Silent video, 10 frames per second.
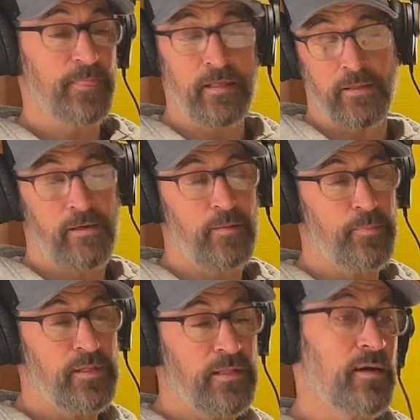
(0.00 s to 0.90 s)
And the
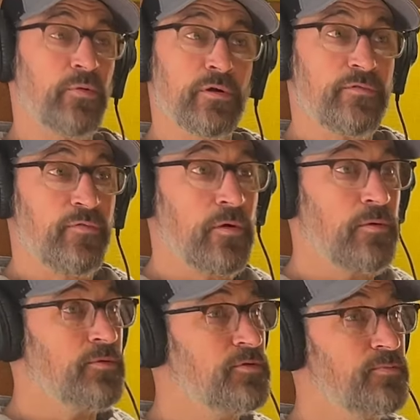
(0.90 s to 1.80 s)
company that I worked for
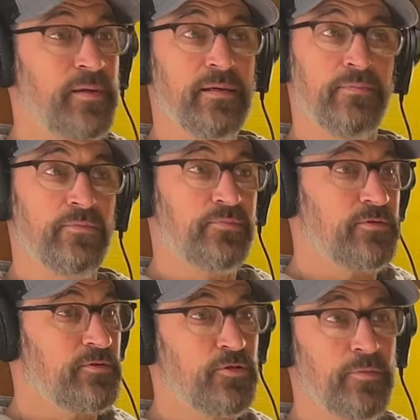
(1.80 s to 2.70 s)
was being
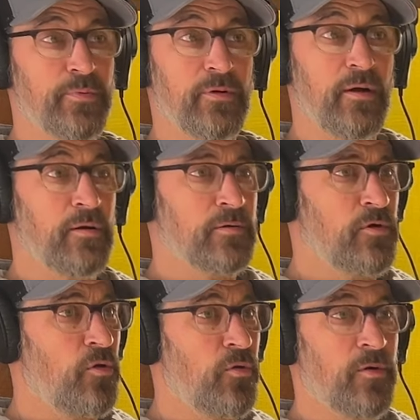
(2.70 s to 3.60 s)
super
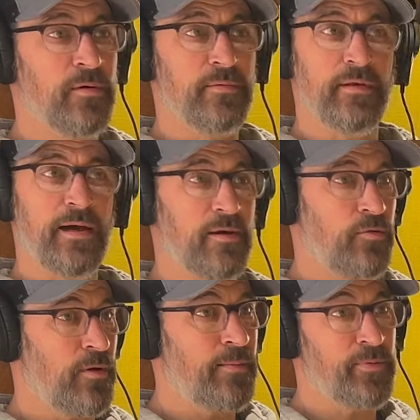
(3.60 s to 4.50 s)
hardcore and not
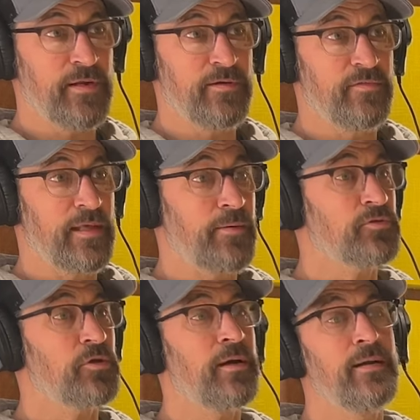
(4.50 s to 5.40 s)
cooperative. And they were
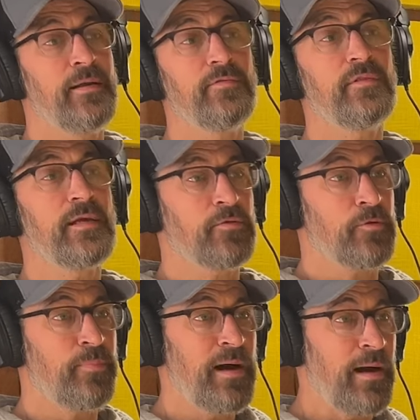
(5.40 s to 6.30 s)
trying everything in
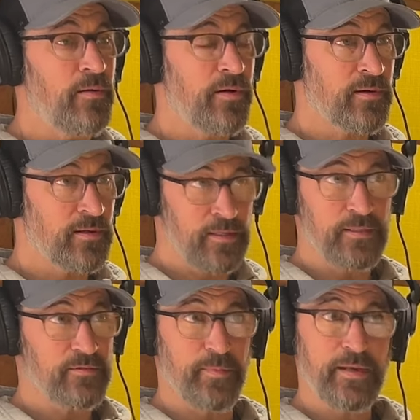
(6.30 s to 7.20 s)
their power to
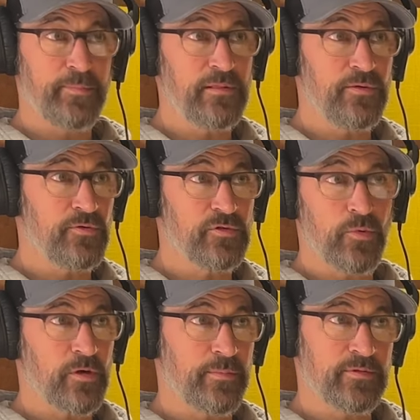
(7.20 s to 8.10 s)
make me lose the
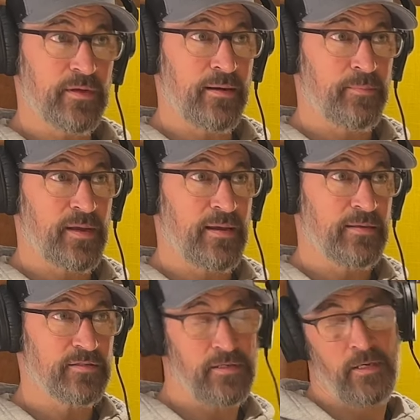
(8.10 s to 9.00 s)
workman's comp
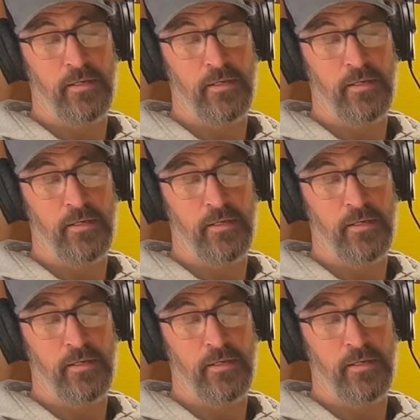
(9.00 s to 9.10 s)
case.